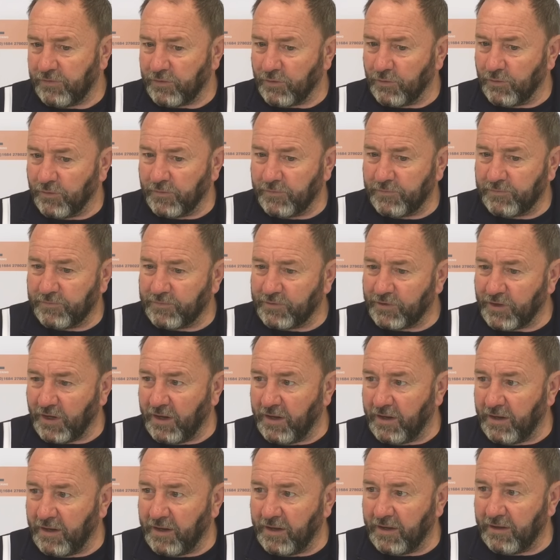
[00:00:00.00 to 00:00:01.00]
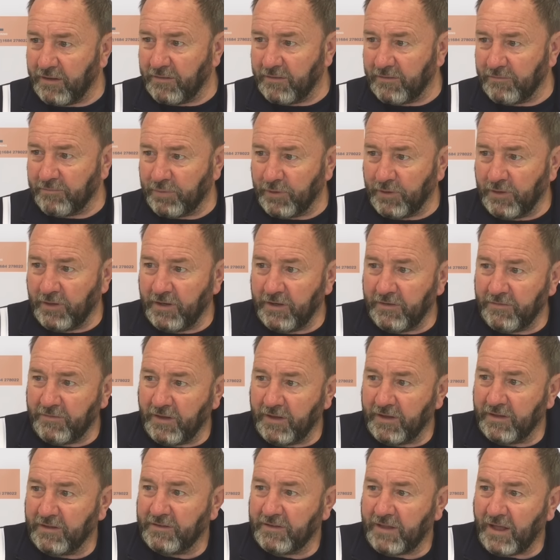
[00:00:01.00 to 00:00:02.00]
sort of seen it, believed
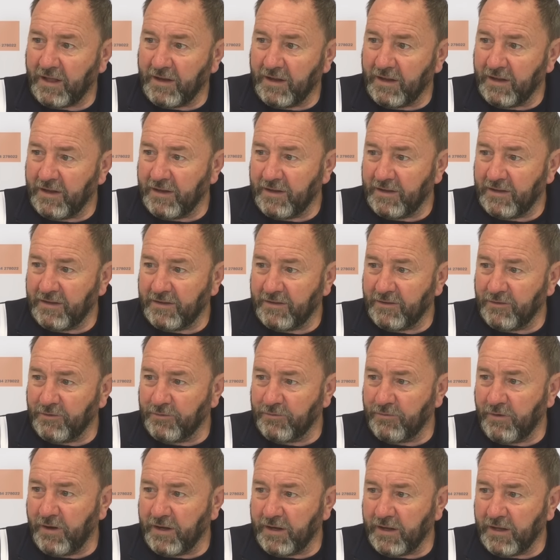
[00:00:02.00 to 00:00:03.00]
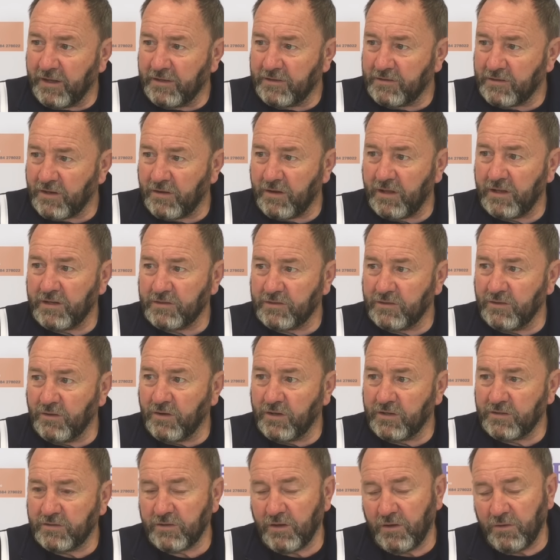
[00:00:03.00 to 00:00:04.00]
it, and done it already, so that's
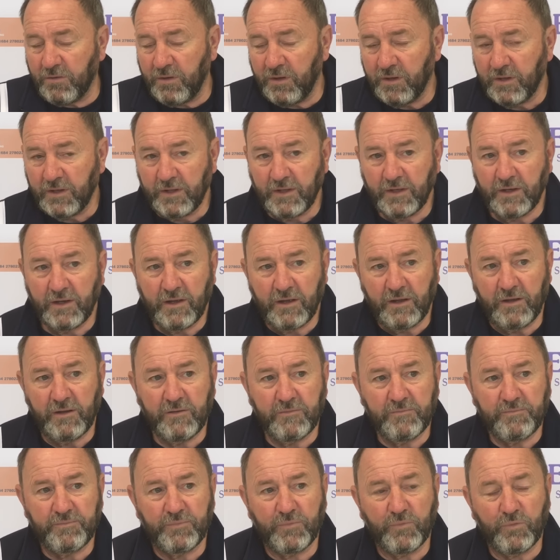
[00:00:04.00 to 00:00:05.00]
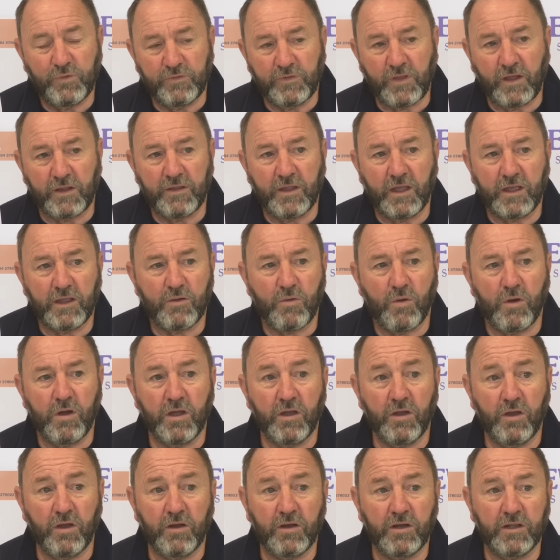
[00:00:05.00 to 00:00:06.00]
nice. So um, we've done that
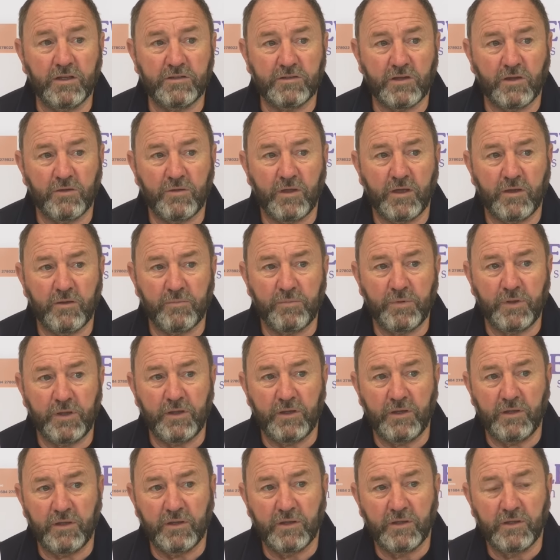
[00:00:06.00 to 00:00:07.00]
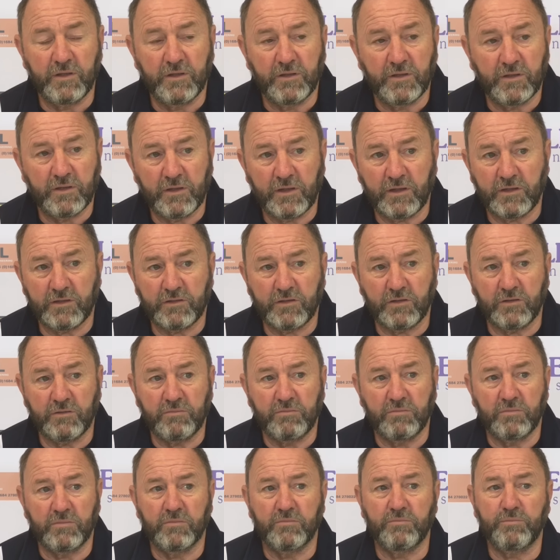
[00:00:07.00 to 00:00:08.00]
quite early, so that'll be that's a
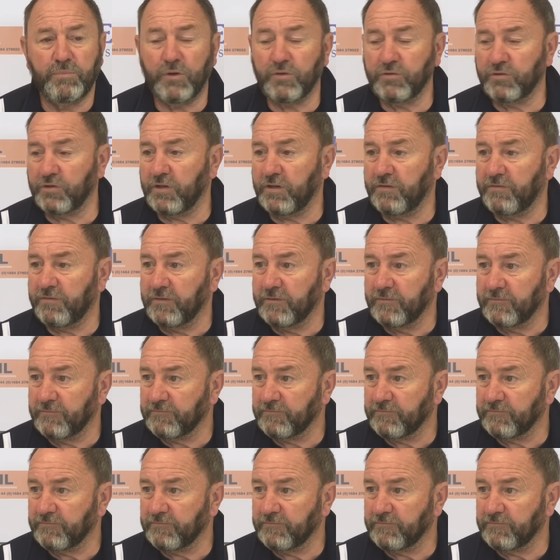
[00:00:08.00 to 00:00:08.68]
positive.